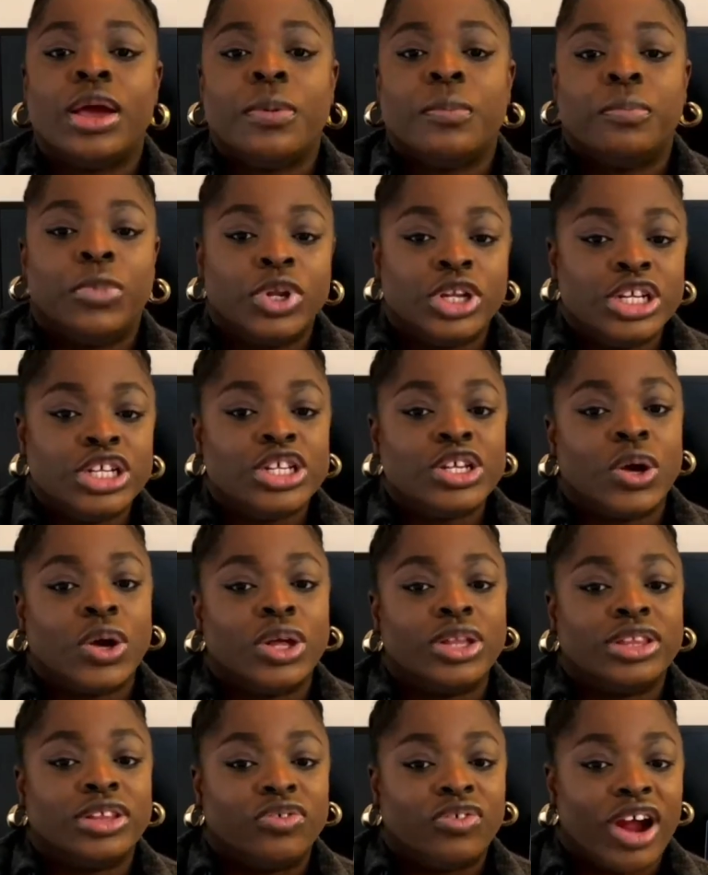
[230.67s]
monitor
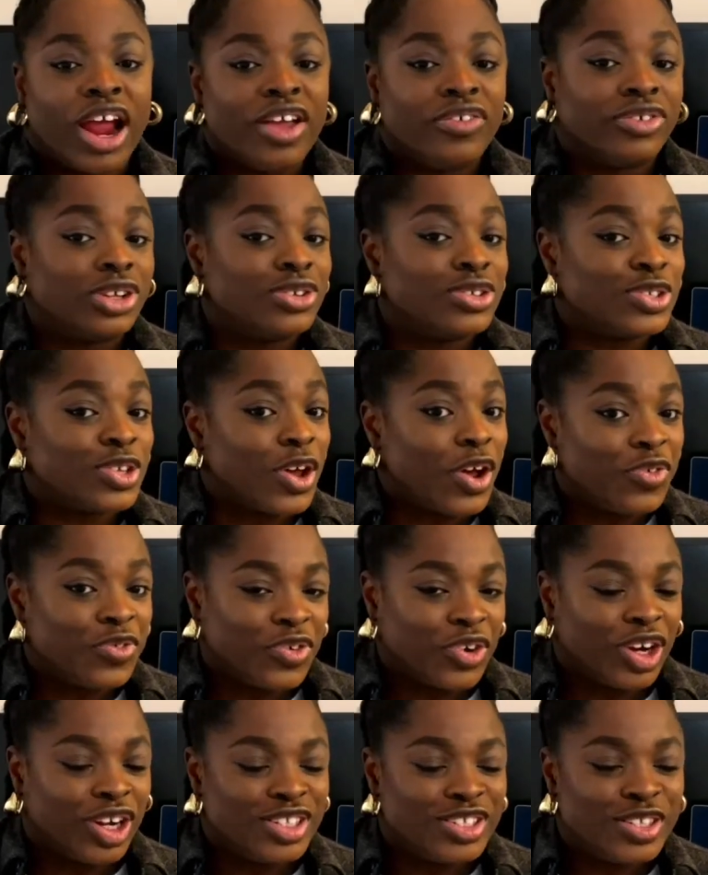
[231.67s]
the rivals'
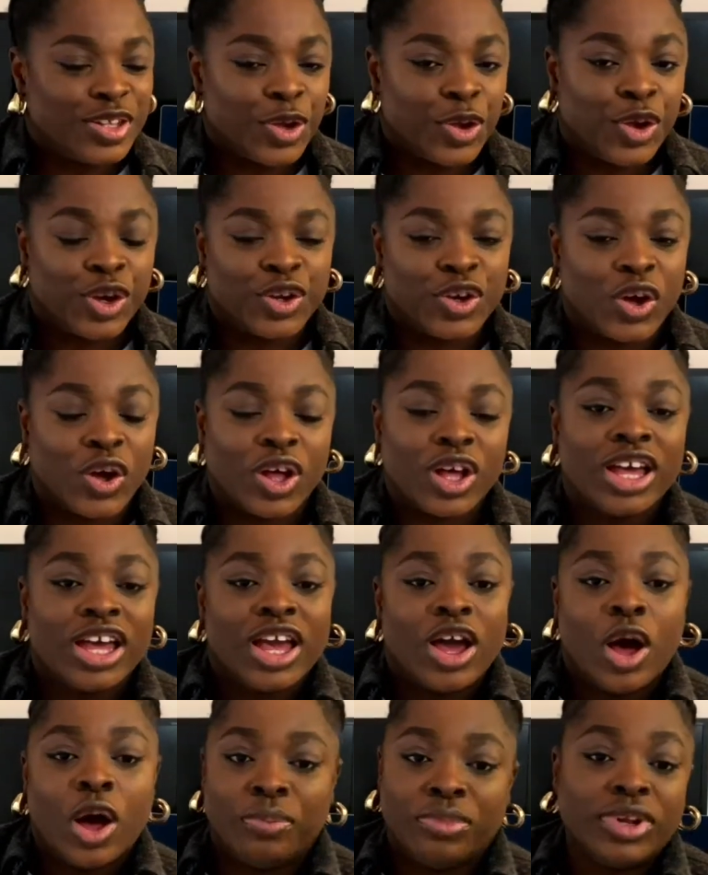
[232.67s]
offerings, so you're not
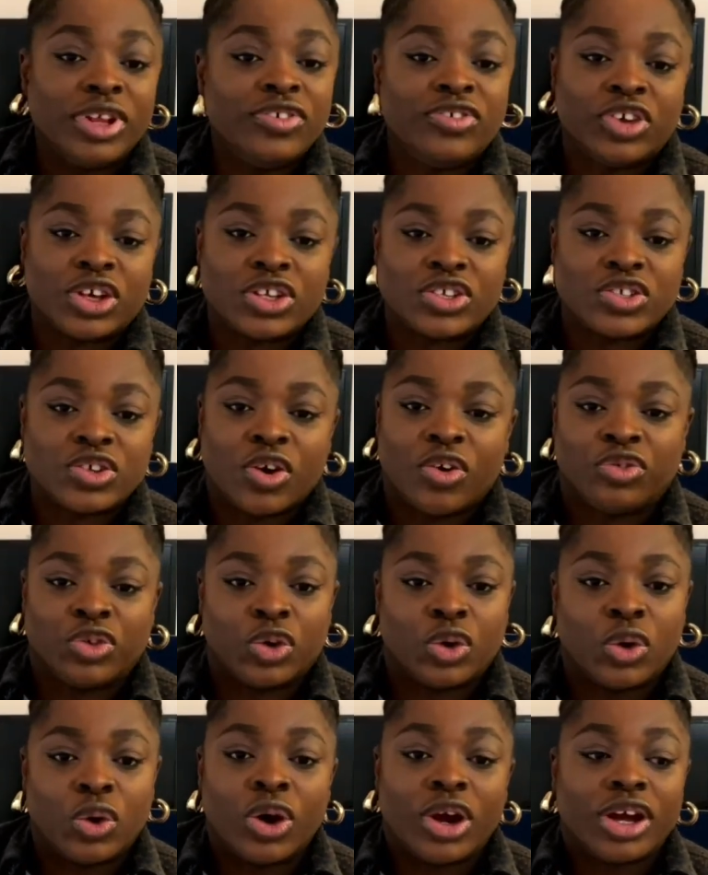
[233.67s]
oblivious of
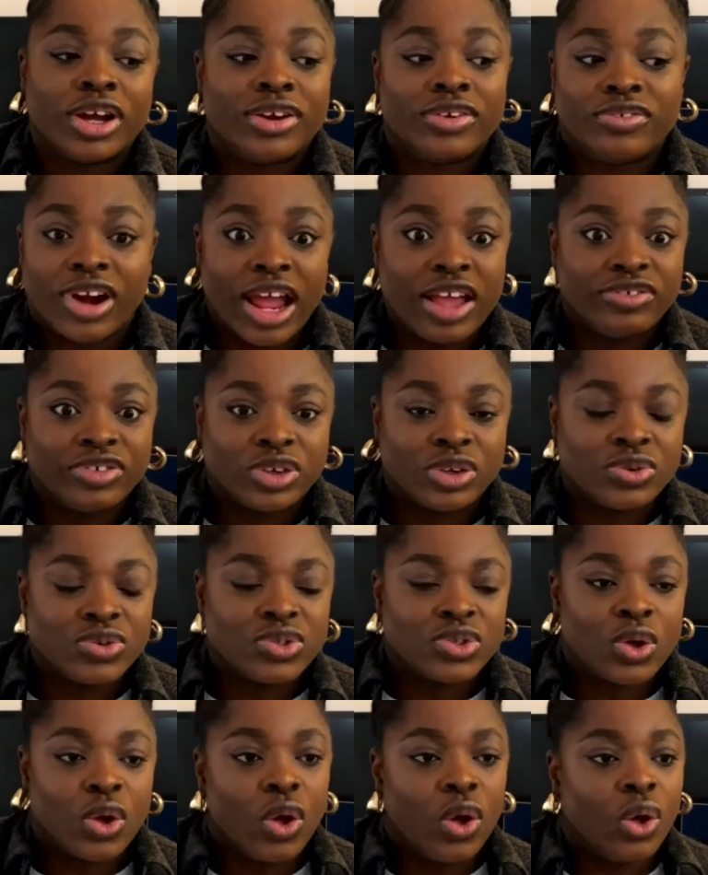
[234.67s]
your
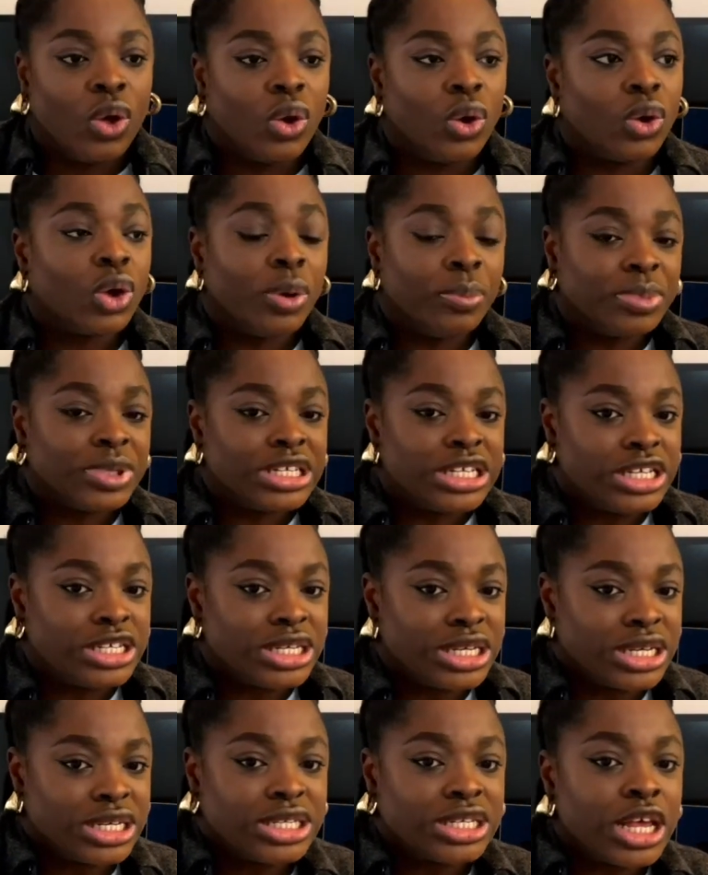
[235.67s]
rivals or
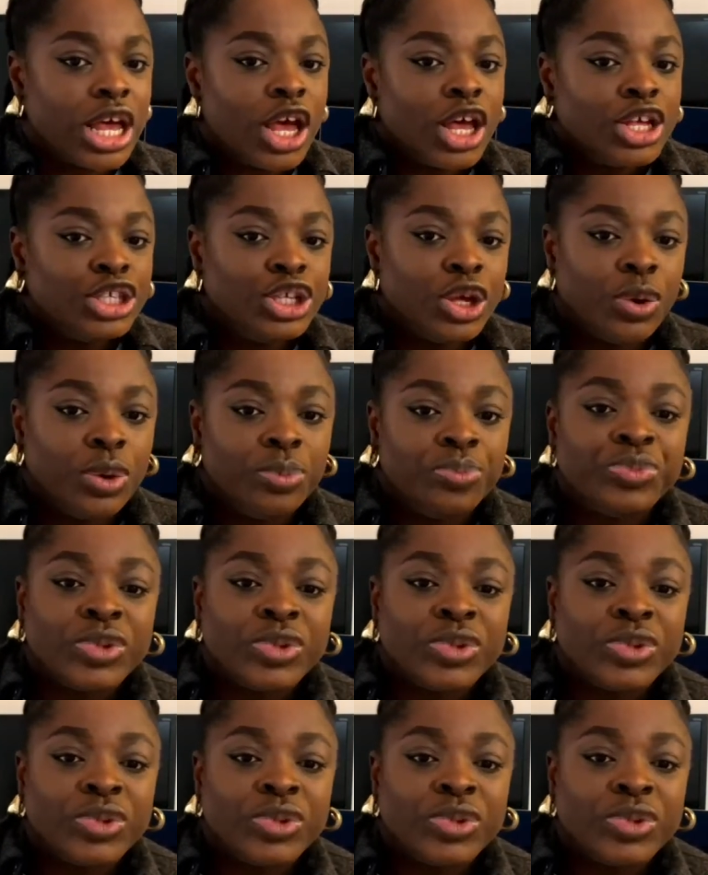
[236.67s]
competitors. So